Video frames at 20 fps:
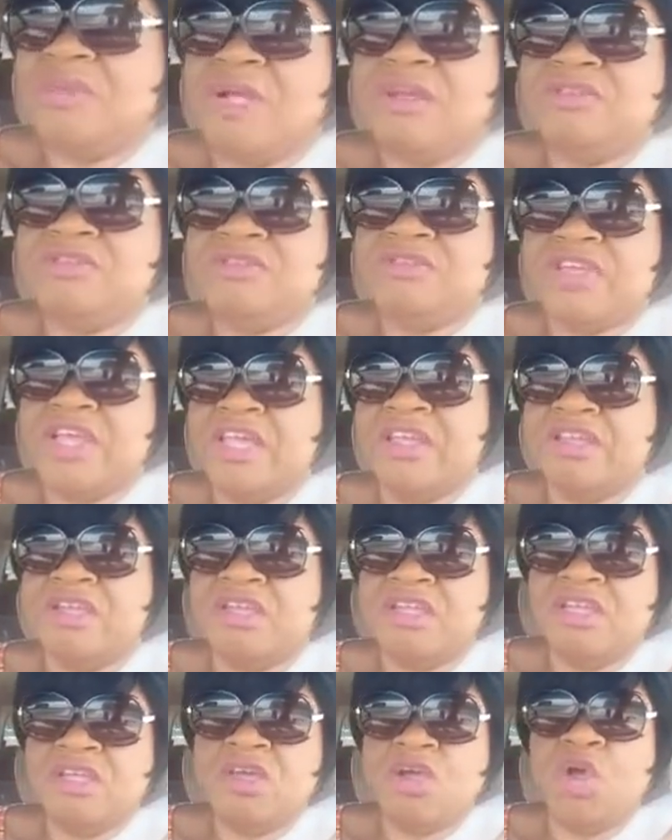I just got to
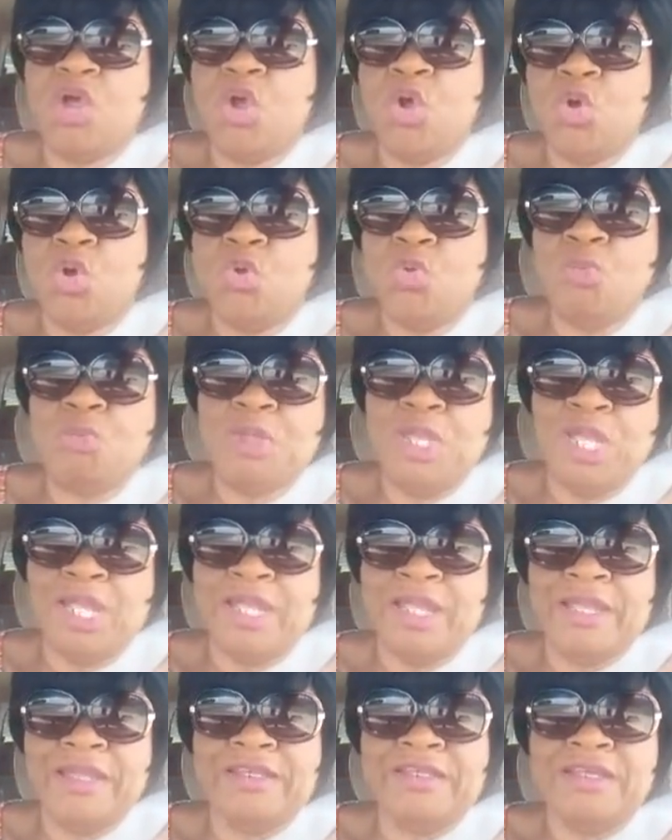get home
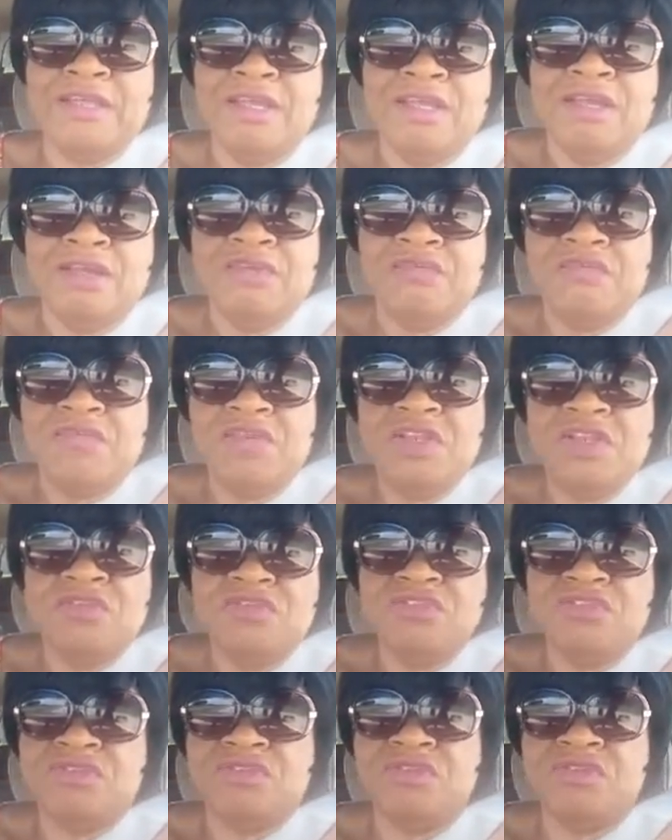and
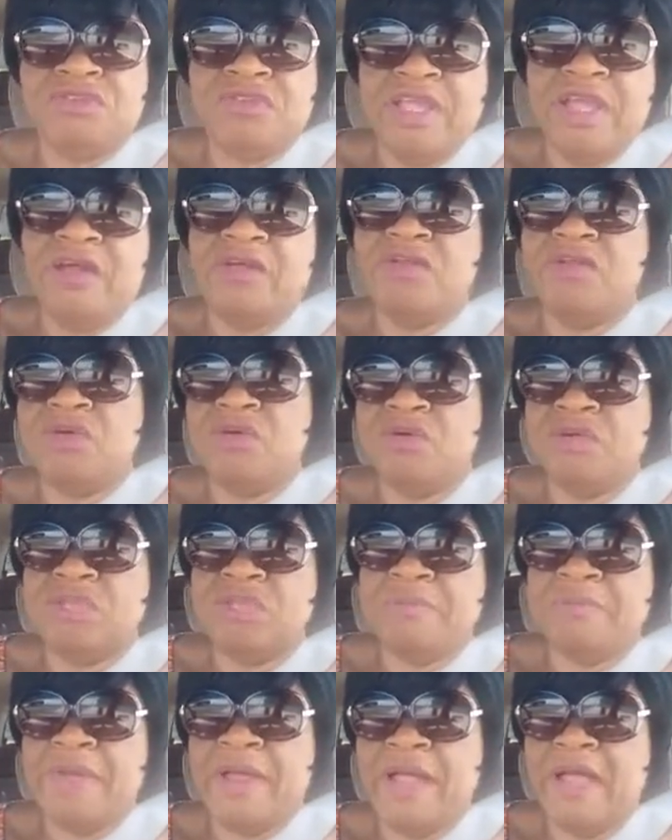finish
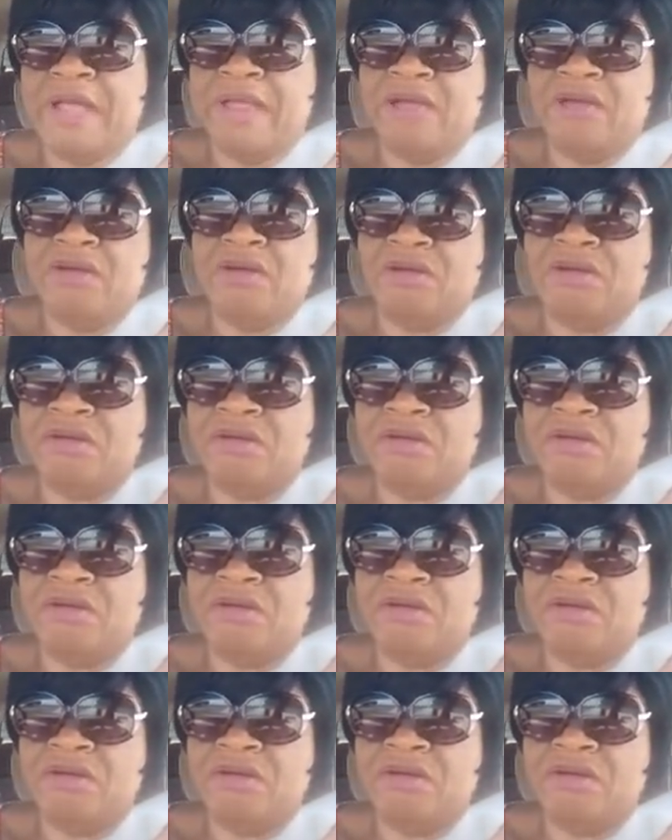downloading my,